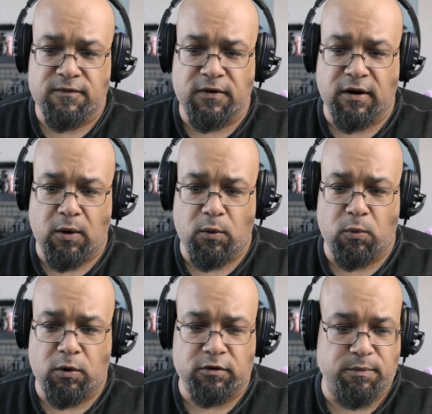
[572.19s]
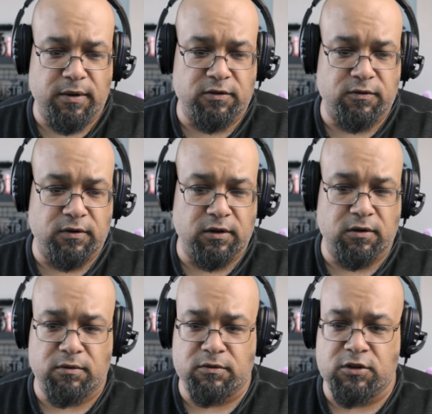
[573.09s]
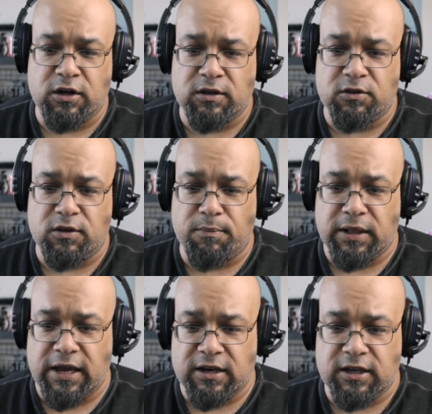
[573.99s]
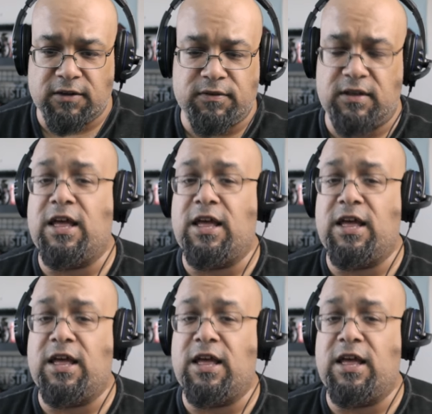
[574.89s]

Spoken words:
figure out what works best for you, change the blend ifs,